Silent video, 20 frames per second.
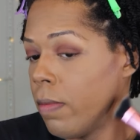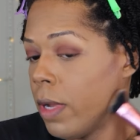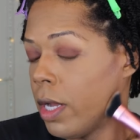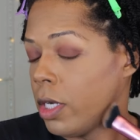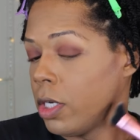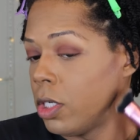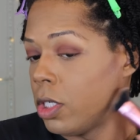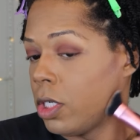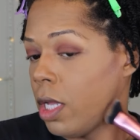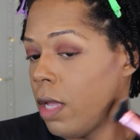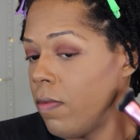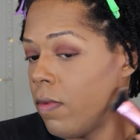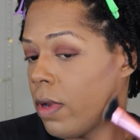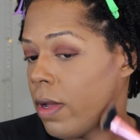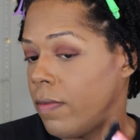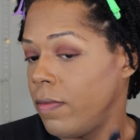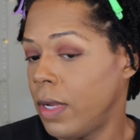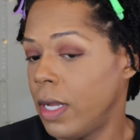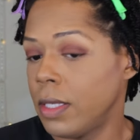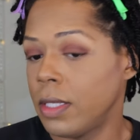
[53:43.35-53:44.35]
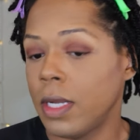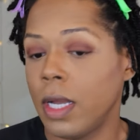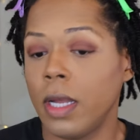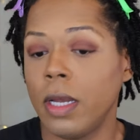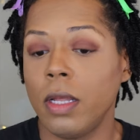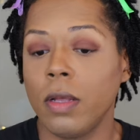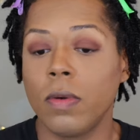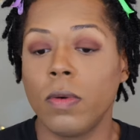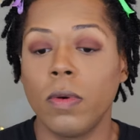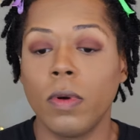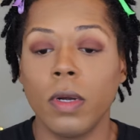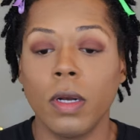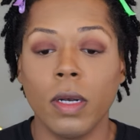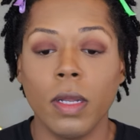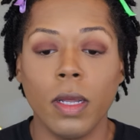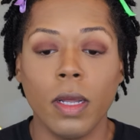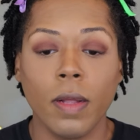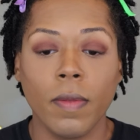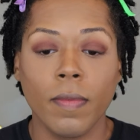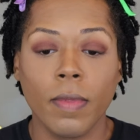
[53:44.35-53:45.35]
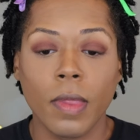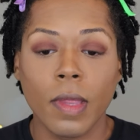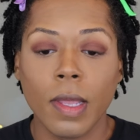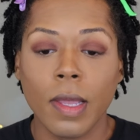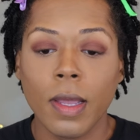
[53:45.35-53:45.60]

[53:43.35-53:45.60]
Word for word: By shaving off that tiny corner there.